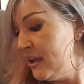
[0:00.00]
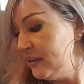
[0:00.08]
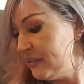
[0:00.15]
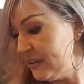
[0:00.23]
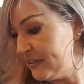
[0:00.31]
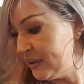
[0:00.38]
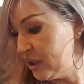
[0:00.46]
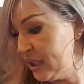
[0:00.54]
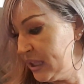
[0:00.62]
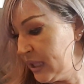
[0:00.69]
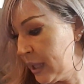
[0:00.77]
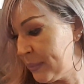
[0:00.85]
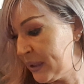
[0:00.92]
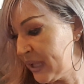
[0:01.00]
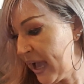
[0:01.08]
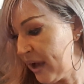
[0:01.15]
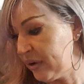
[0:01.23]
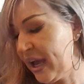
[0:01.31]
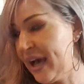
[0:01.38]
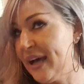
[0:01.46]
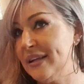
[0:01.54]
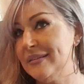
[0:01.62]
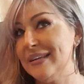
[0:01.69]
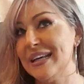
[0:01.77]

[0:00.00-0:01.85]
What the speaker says: Sicilian lemon aldehydes.